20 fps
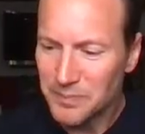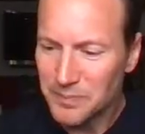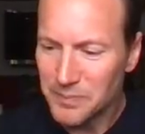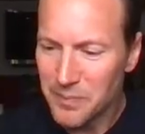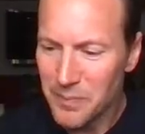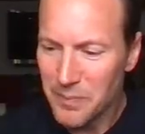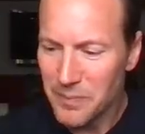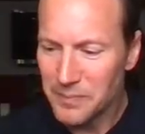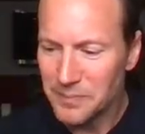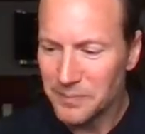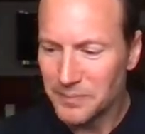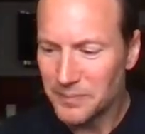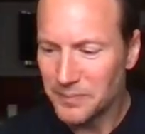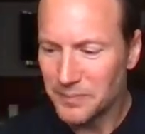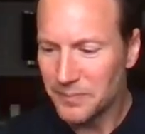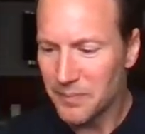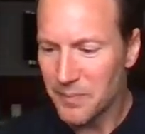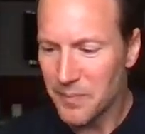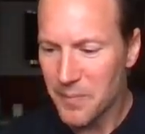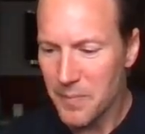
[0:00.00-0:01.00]

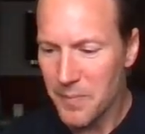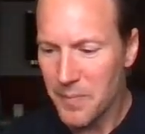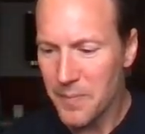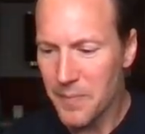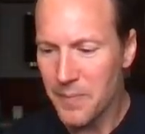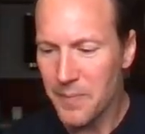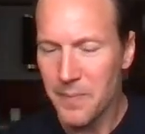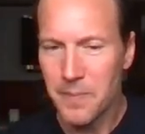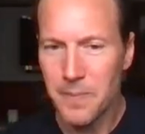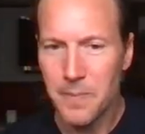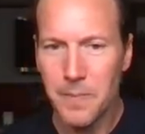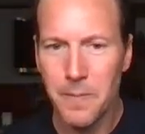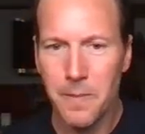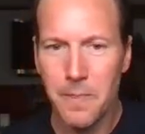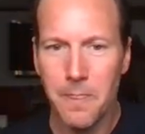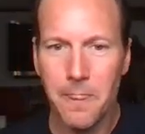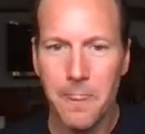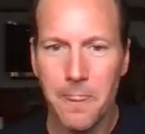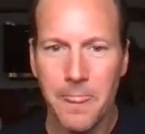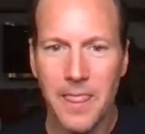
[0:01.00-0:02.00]

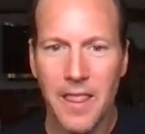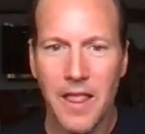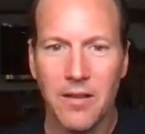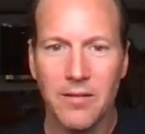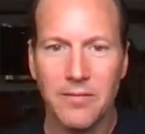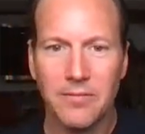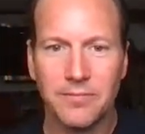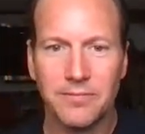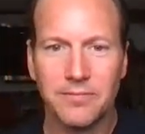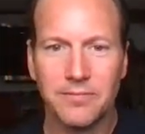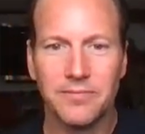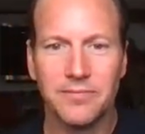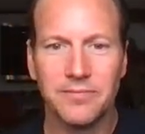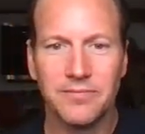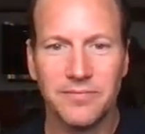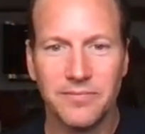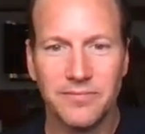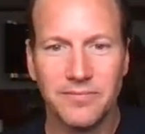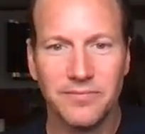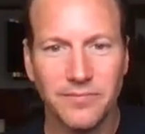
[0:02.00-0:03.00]

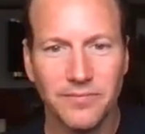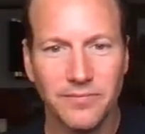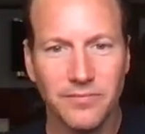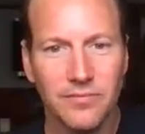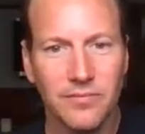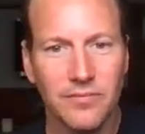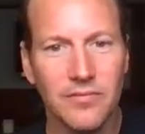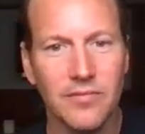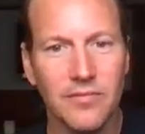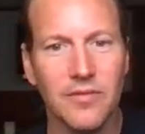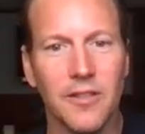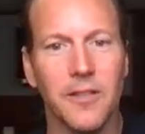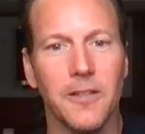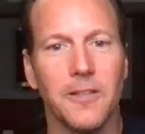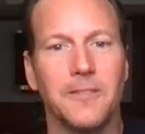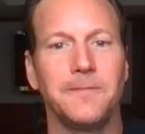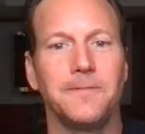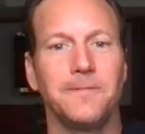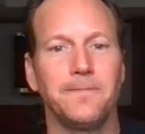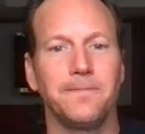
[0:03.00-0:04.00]

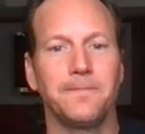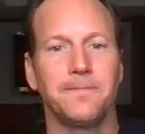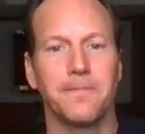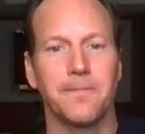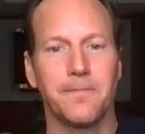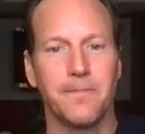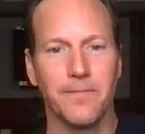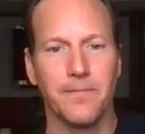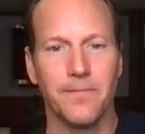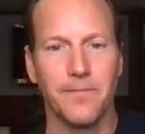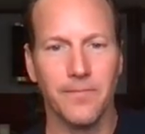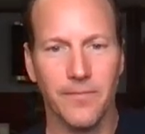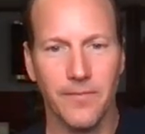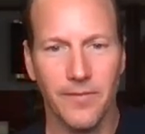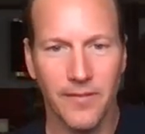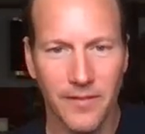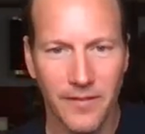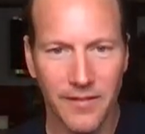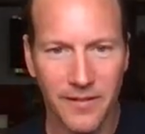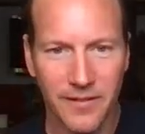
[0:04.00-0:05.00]

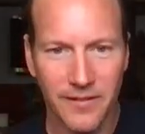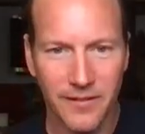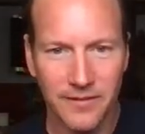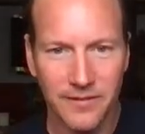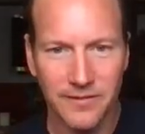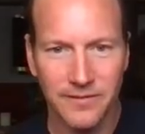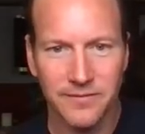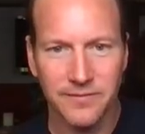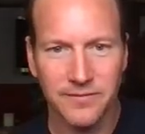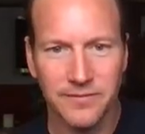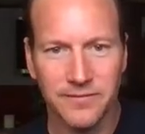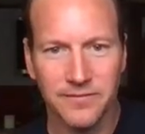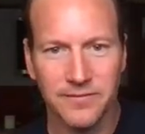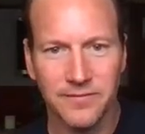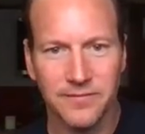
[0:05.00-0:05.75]
This person isn't speaking.